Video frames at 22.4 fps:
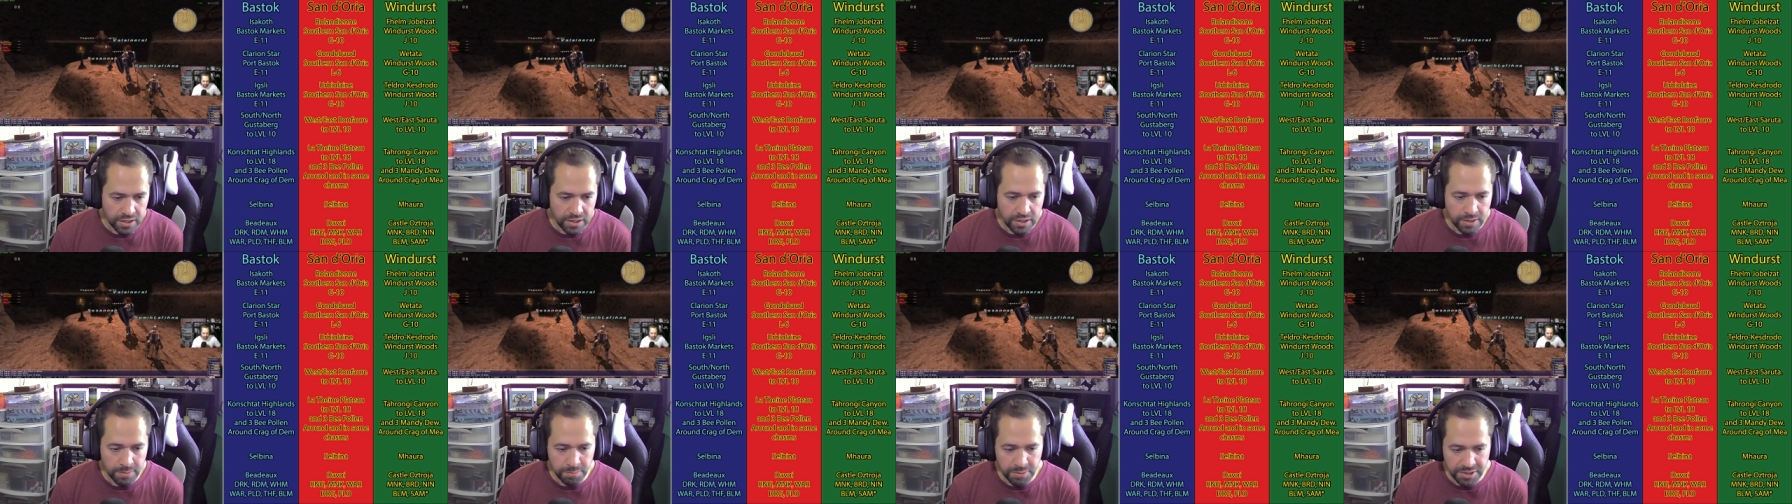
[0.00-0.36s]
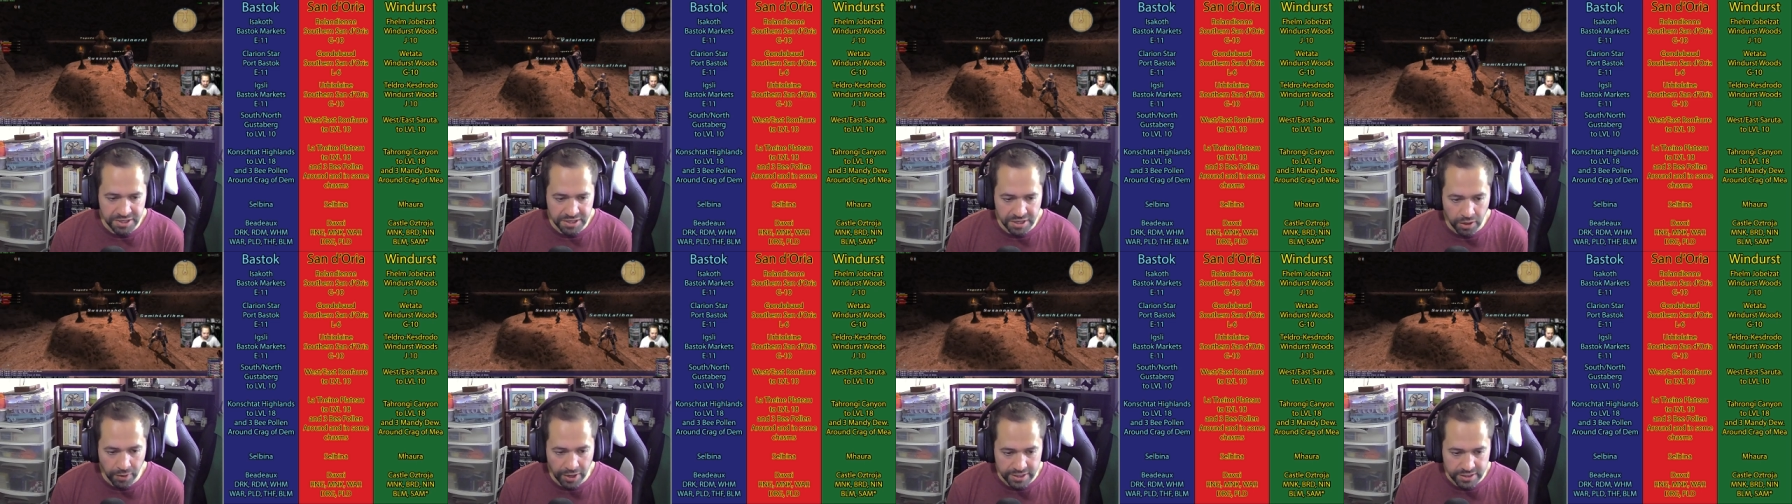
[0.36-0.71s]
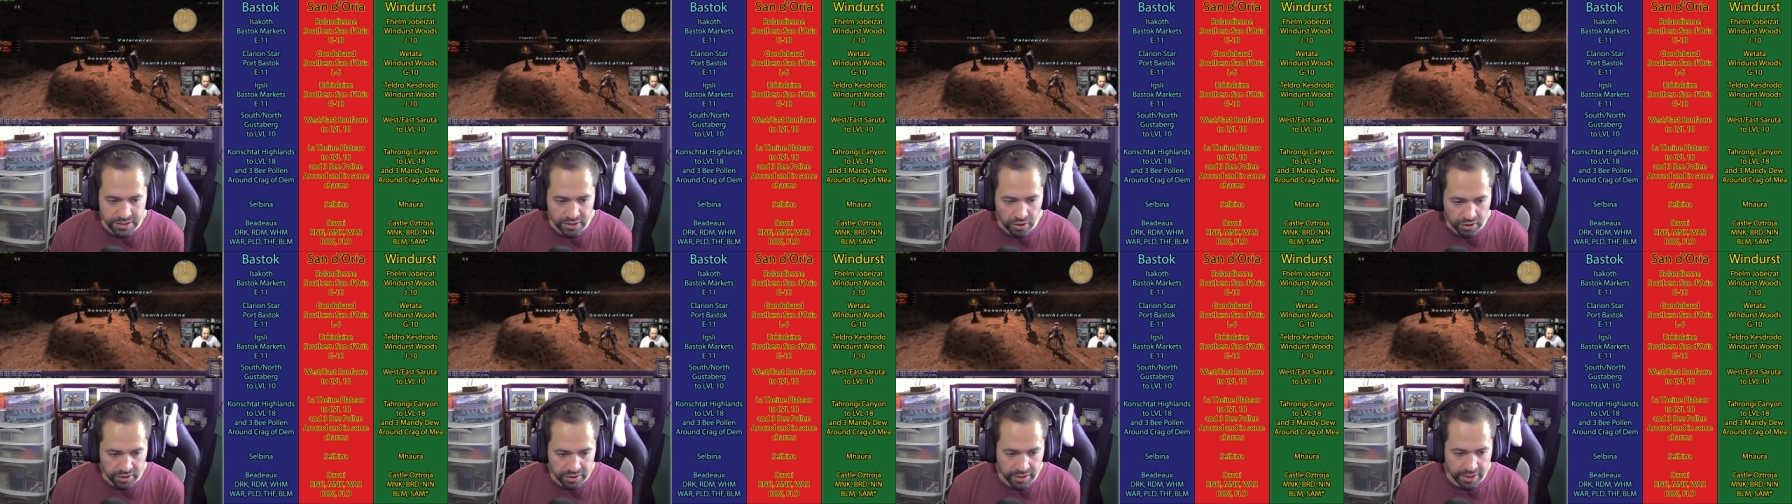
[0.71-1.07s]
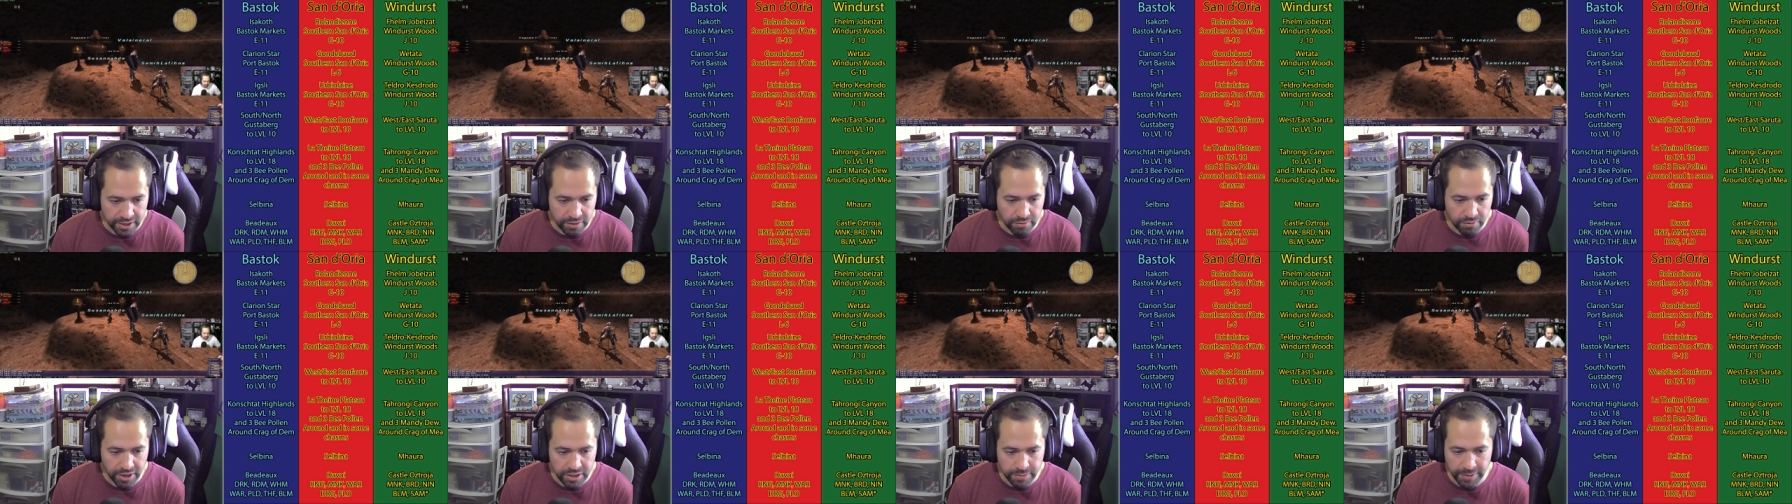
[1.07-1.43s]
Bido has Dark
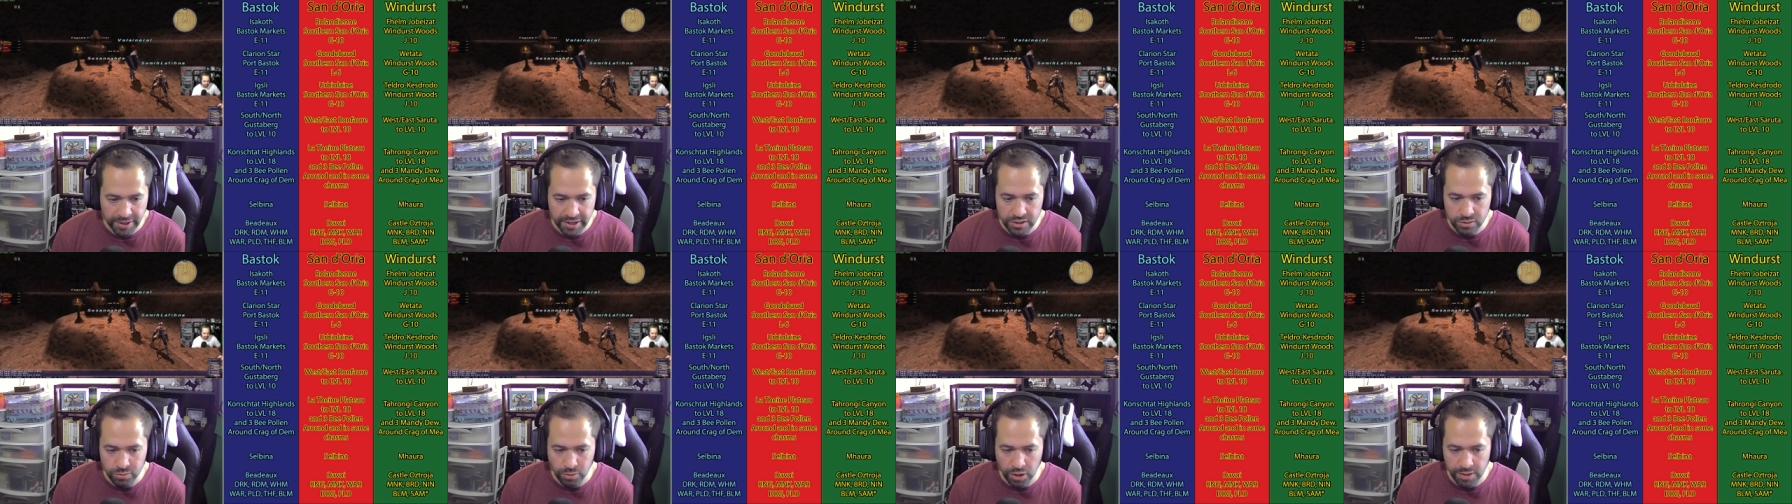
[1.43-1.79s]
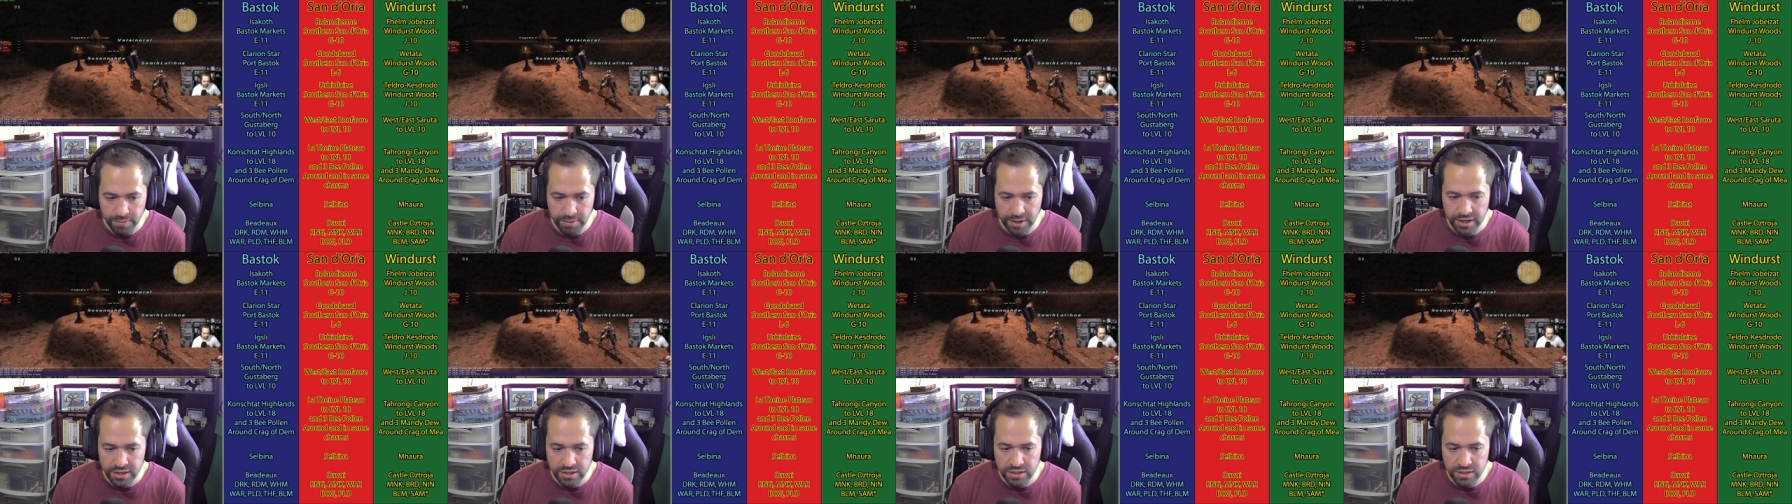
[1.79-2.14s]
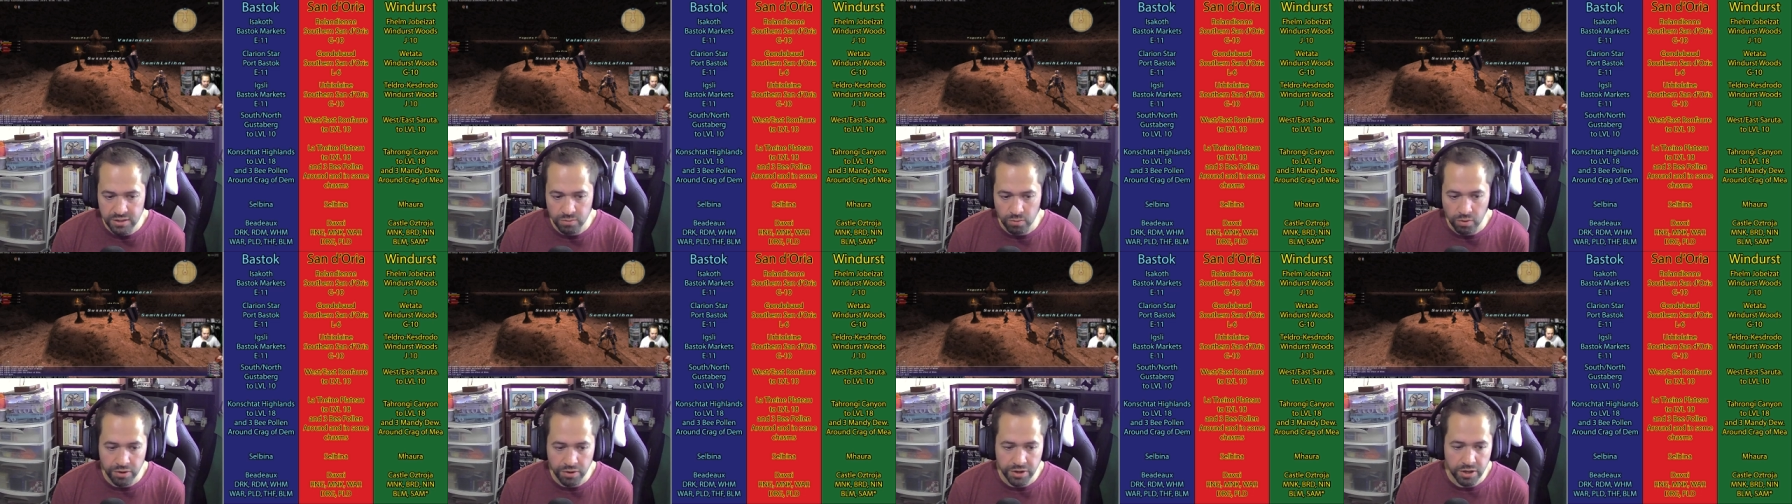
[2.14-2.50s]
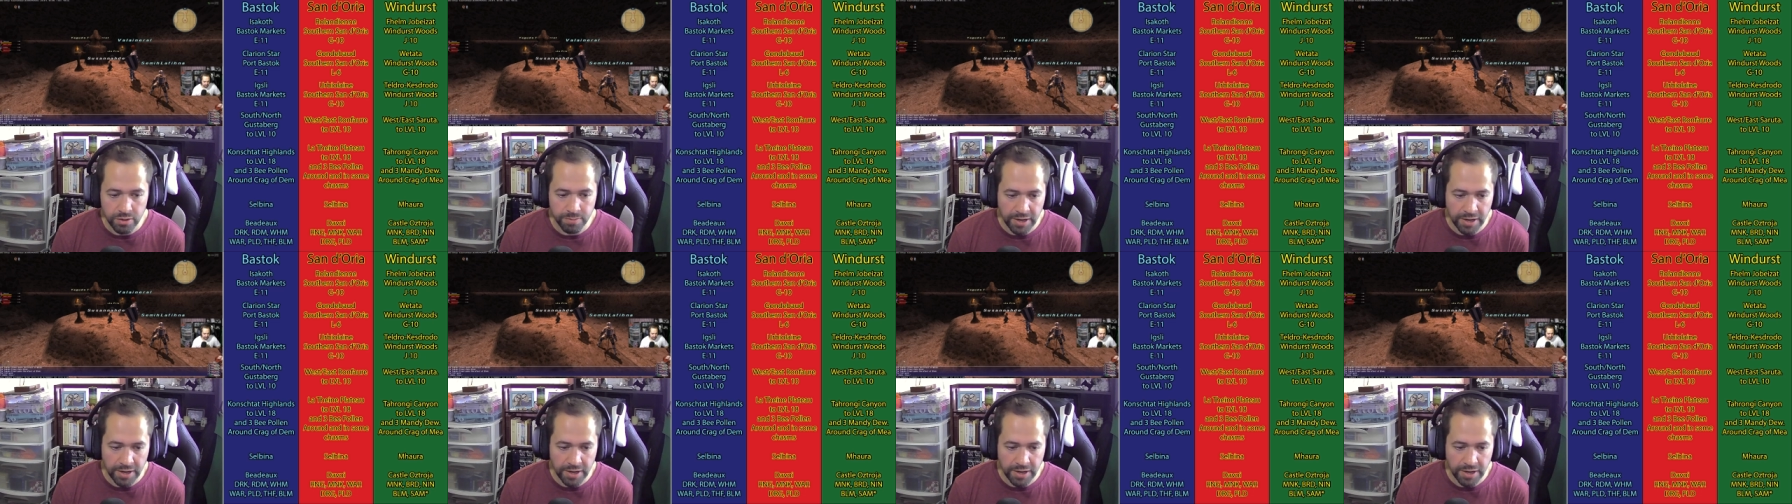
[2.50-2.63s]
Knight, Red Mage, White Mage, Warrior,